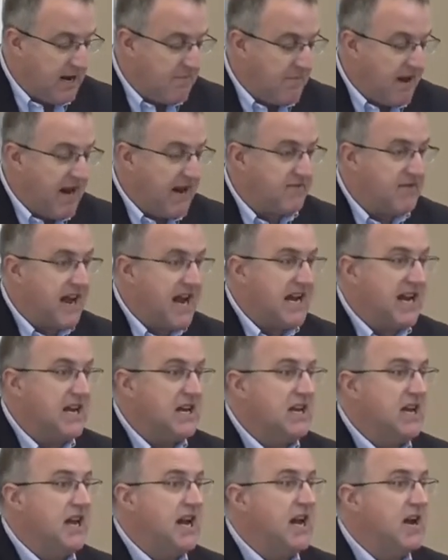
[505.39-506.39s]
It may have
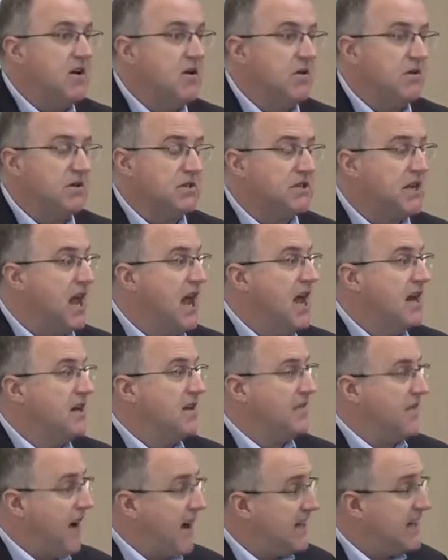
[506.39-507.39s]
taken years
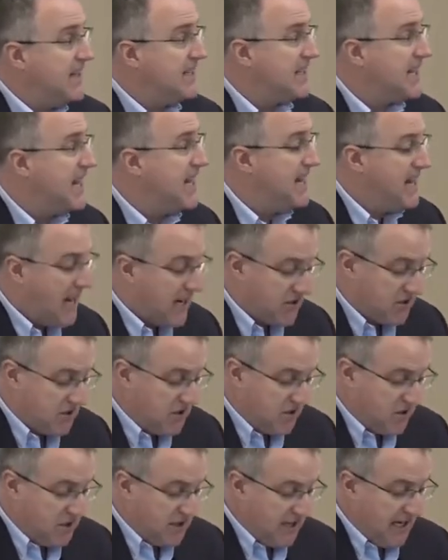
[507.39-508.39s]
to finally say yes
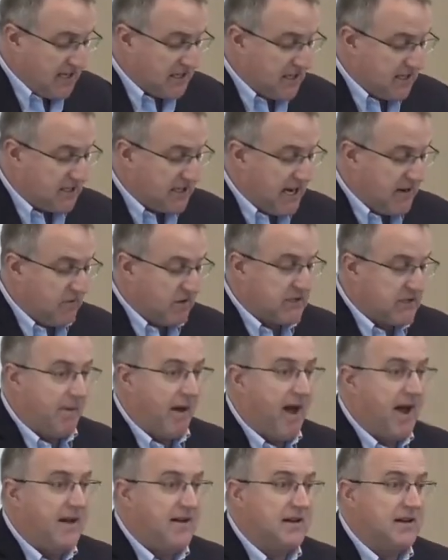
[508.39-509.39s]
to Jesus and
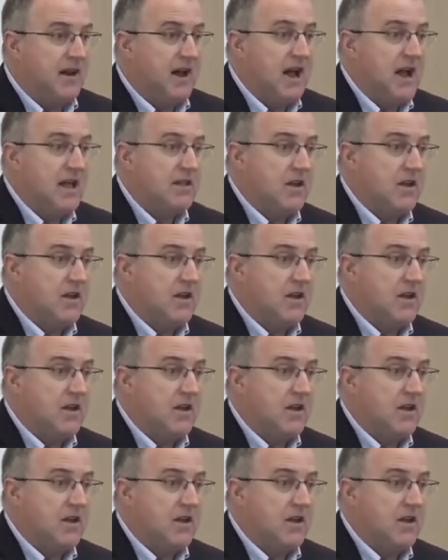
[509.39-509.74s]
respond to